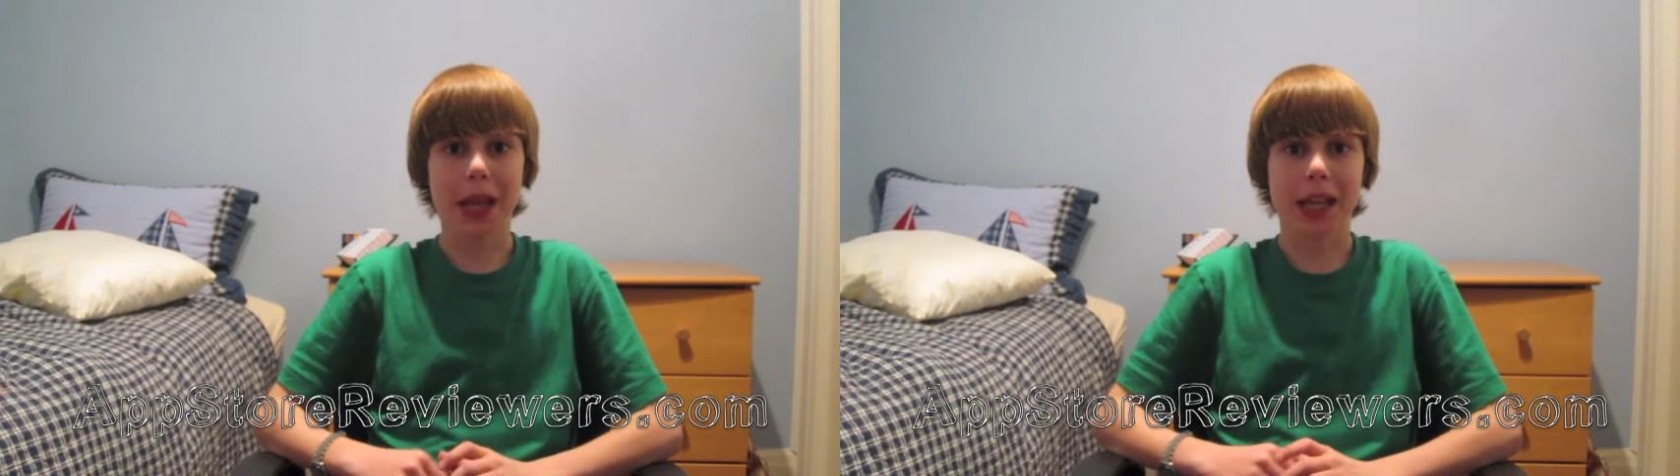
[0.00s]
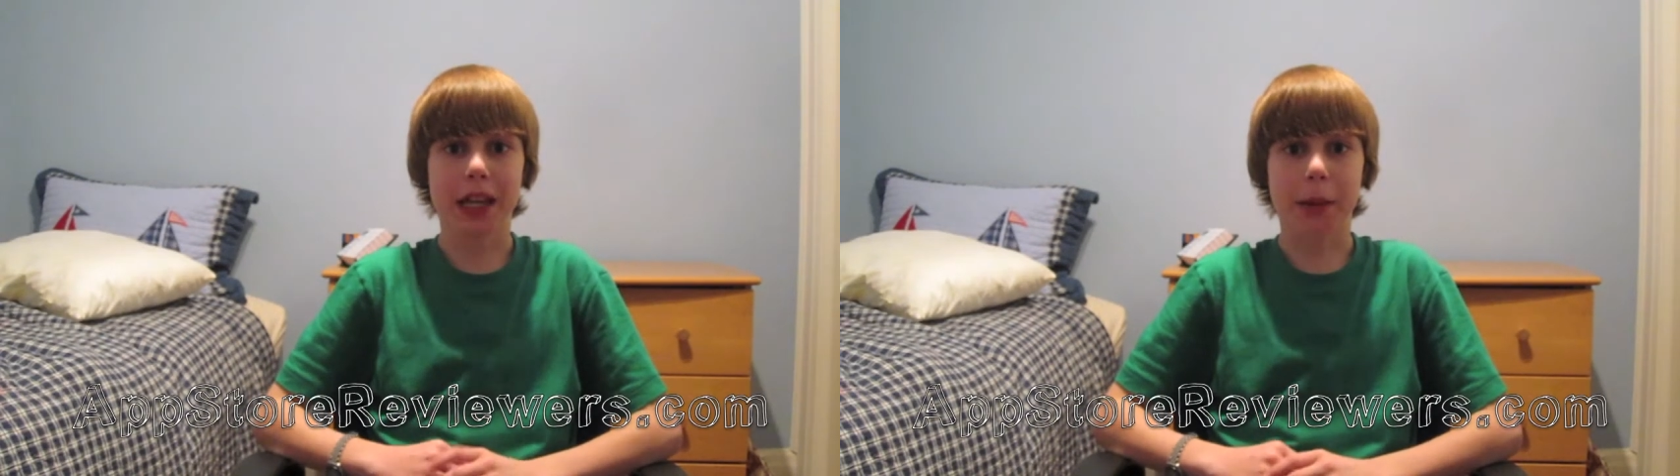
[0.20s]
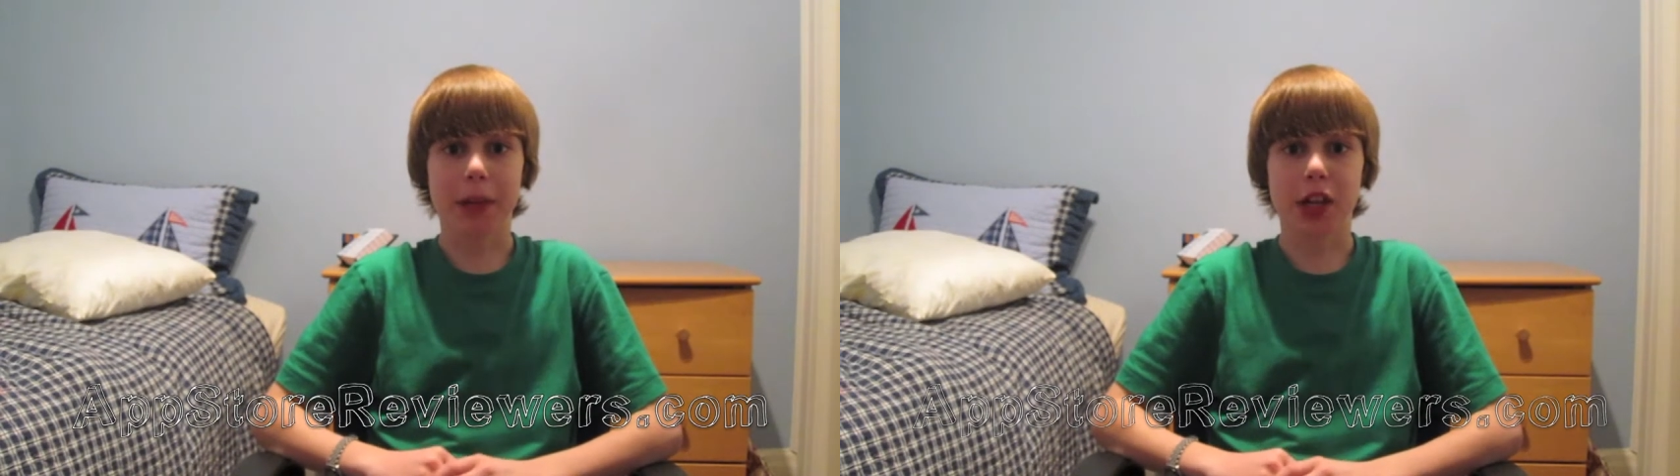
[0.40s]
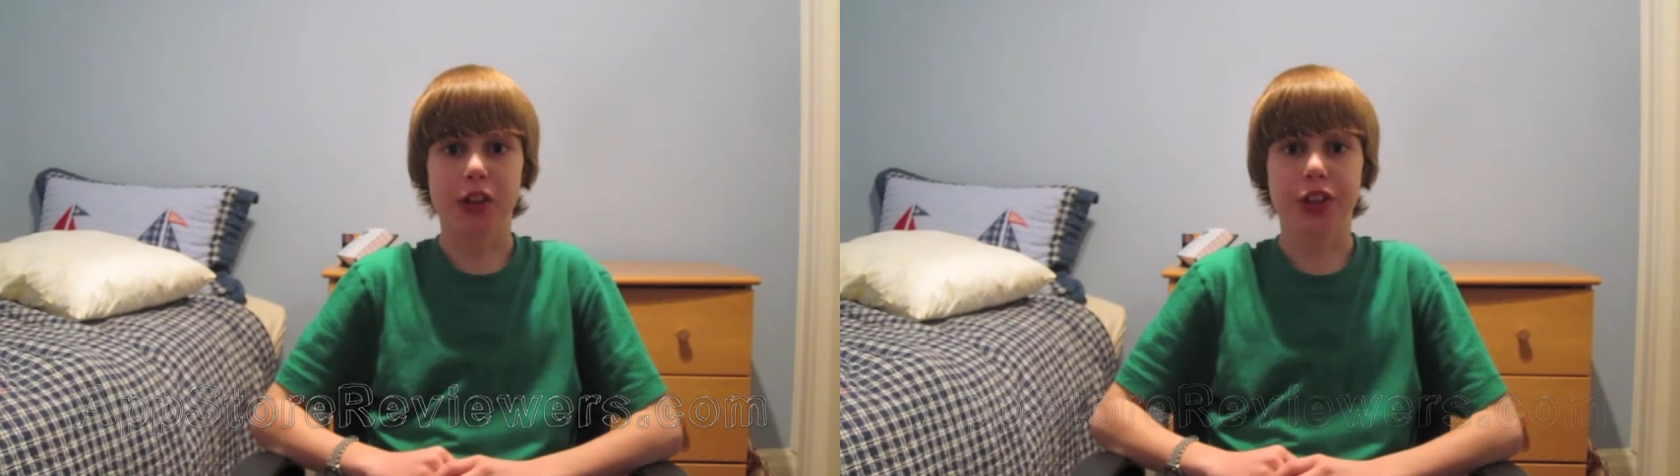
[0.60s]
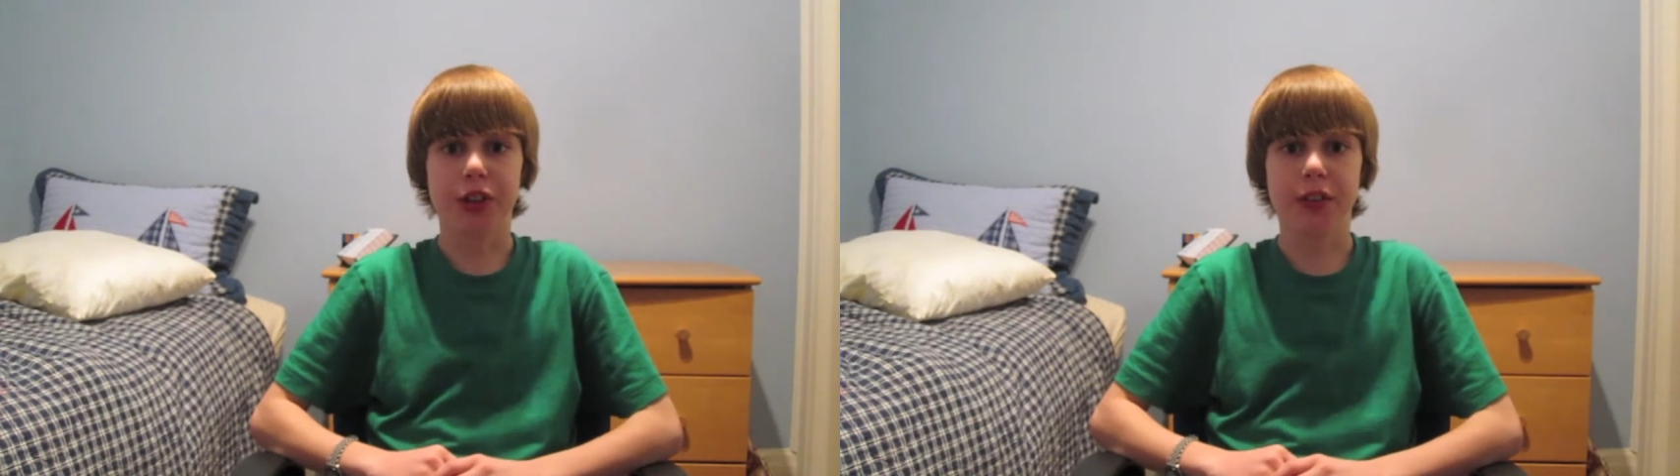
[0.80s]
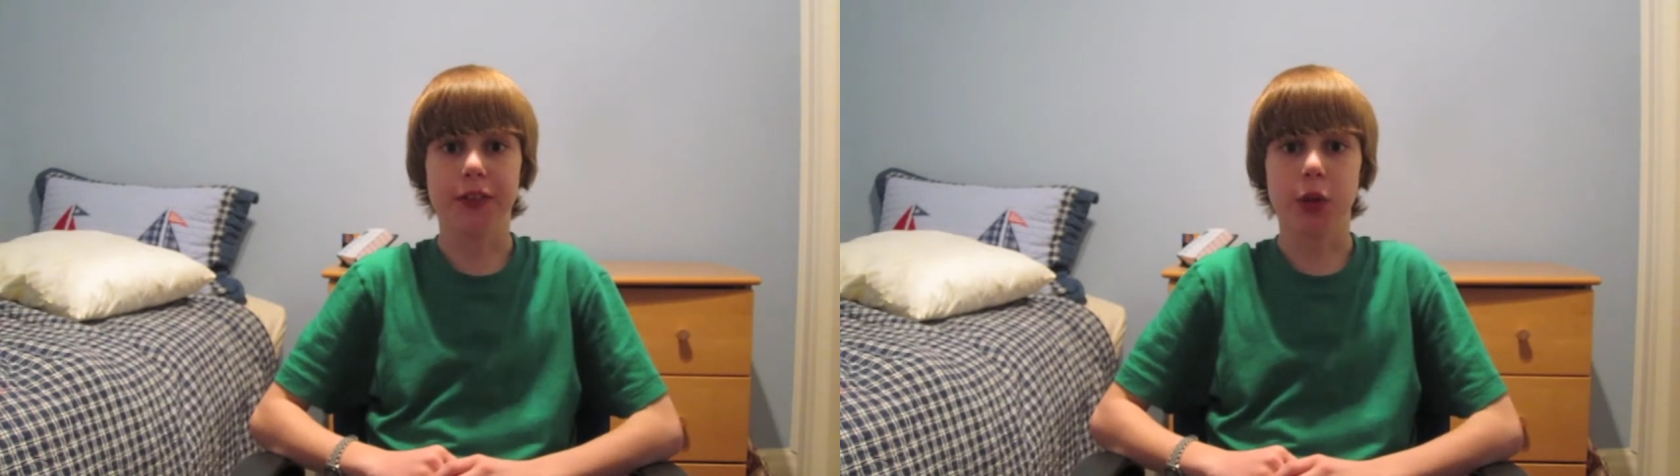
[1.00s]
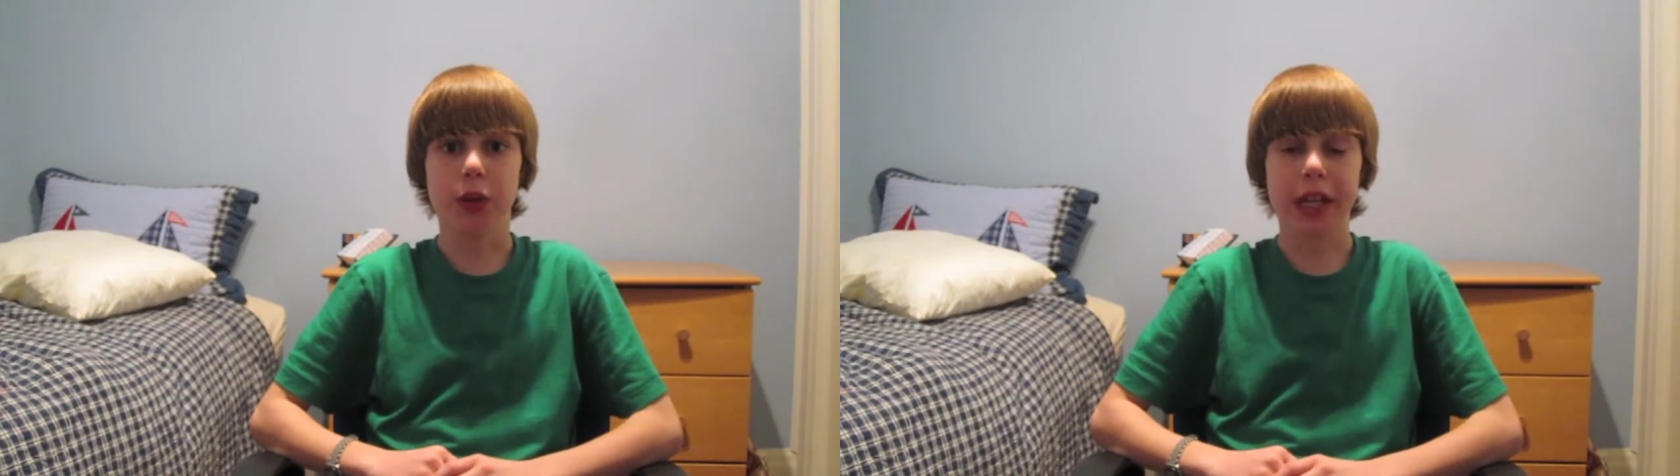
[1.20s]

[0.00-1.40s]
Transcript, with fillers: and I'm here to review